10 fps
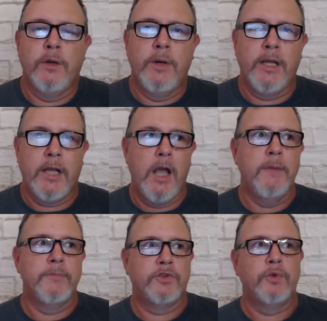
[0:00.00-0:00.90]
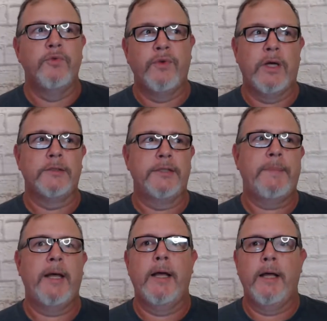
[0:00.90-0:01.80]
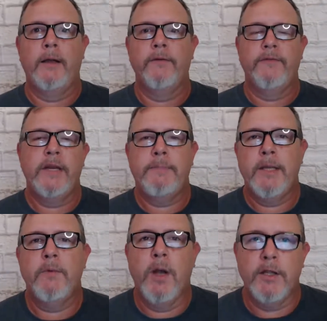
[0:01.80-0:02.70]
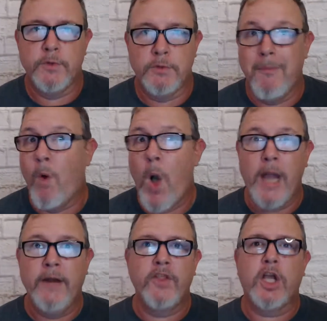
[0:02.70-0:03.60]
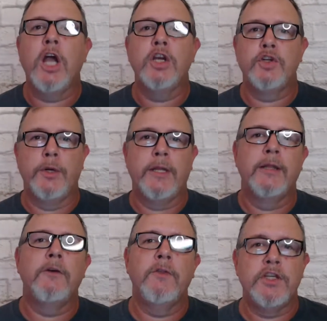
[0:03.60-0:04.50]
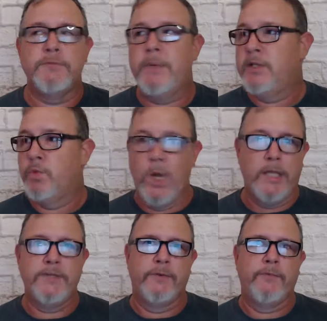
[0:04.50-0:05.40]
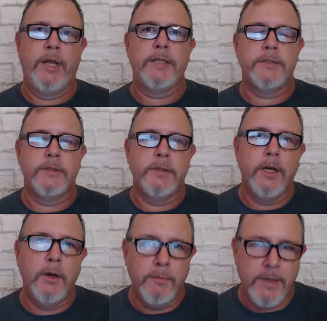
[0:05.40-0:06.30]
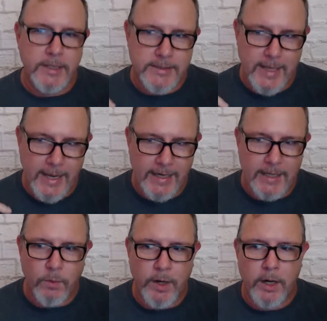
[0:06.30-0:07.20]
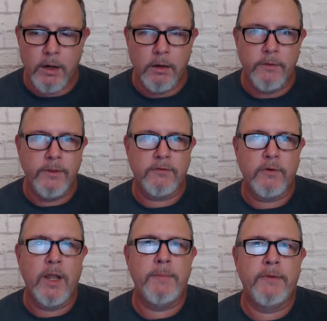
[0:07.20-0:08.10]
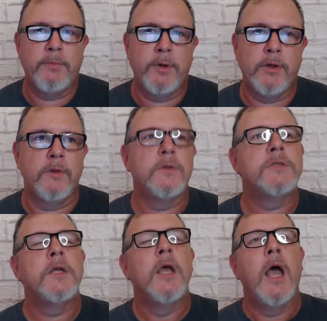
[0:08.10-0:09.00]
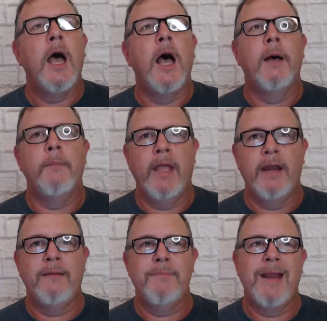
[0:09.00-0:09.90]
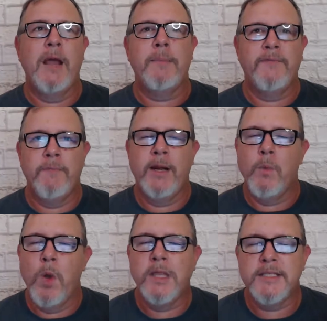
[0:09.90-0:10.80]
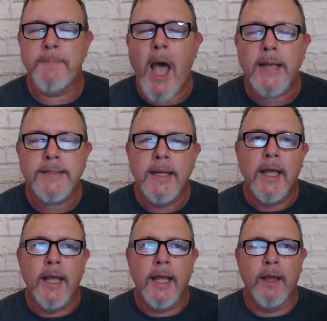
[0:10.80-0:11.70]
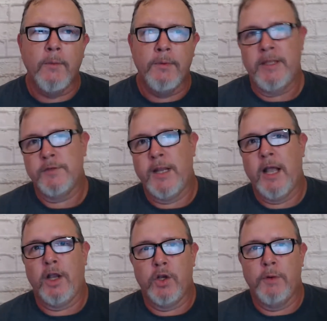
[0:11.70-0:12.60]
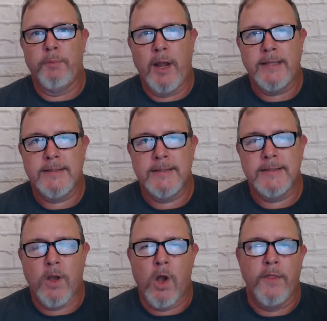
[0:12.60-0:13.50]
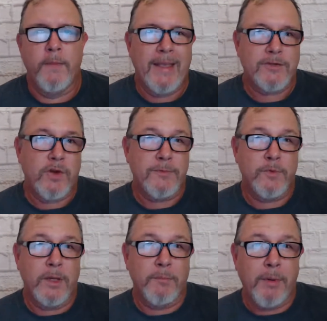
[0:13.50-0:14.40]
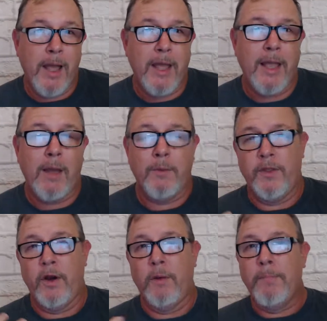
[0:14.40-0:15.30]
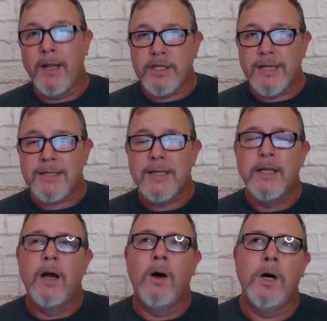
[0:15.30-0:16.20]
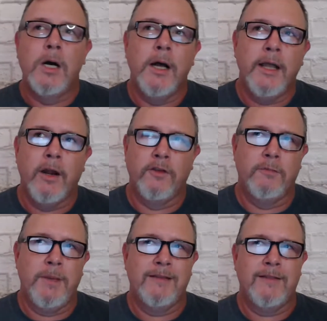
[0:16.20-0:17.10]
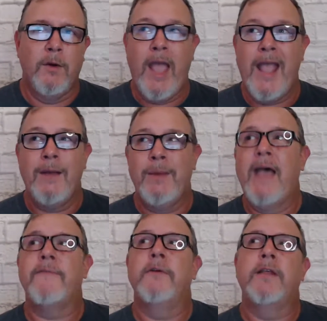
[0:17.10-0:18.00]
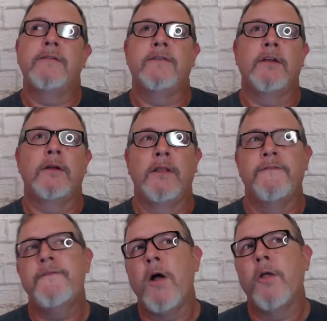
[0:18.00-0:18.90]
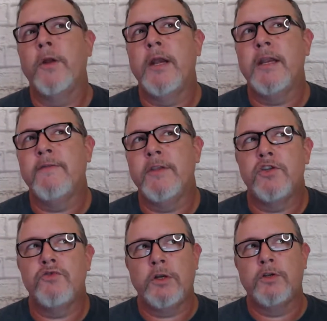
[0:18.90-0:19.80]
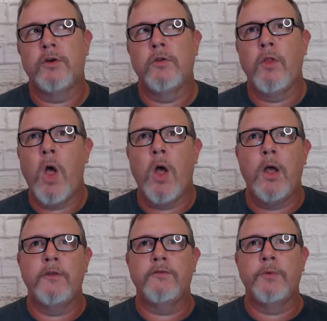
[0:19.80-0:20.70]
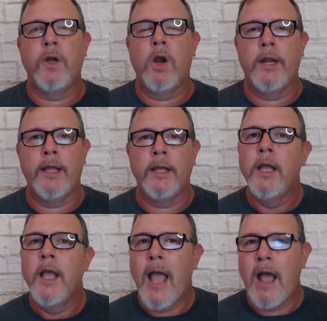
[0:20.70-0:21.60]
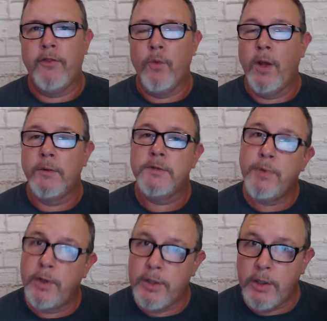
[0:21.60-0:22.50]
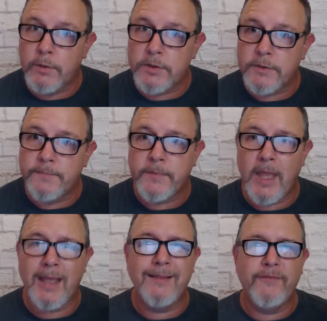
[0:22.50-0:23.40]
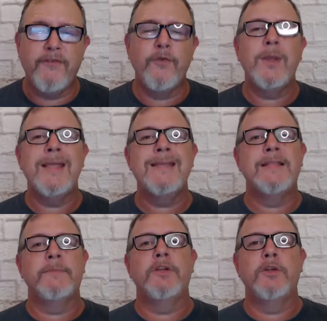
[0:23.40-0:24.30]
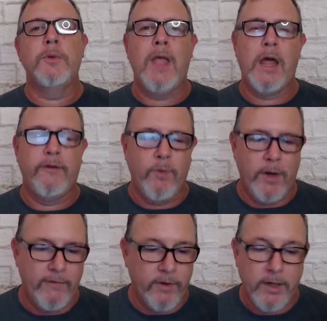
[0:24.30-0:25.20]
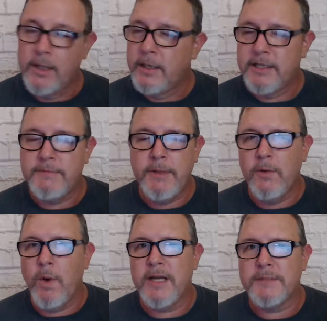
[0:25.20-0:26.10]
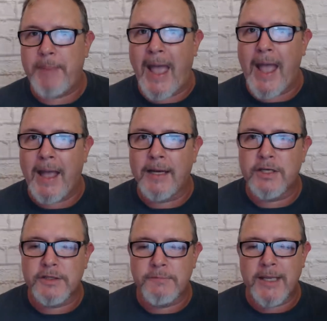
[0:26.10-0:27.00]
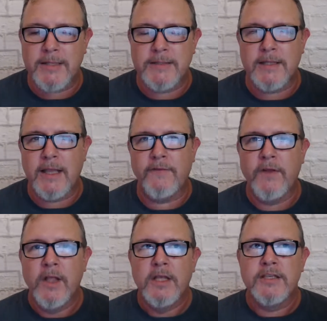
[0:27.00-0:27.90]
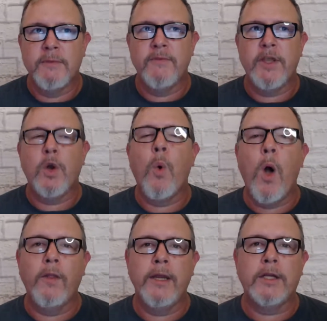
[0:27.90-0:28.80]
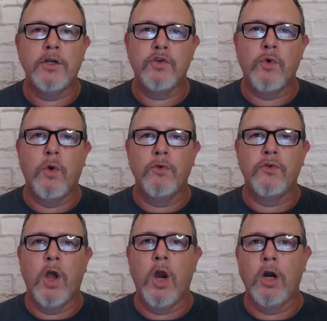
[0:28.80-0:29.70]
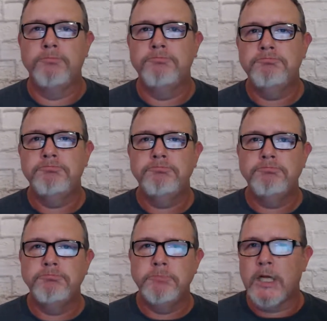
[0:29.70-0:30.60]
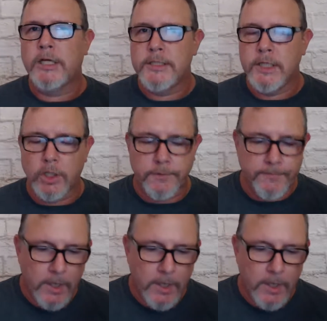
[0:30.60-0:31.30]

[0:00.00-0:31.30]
When it comes to Vin de Paix or VDP wines, which are wine of the country, it literally just means wines from France. You know, it means anywhere this grape is produced, and it may not be from any one spot. It means we got good prices on the best grapes we could buy within our budget. It also means that, hey, we haven't necessarily followed any of the stricter laws regarding how the wine was produced. Okay, it frees them to do a lot of whatever. Doesn't mean the wine is bad. It just means that some of the quality controls are not considered.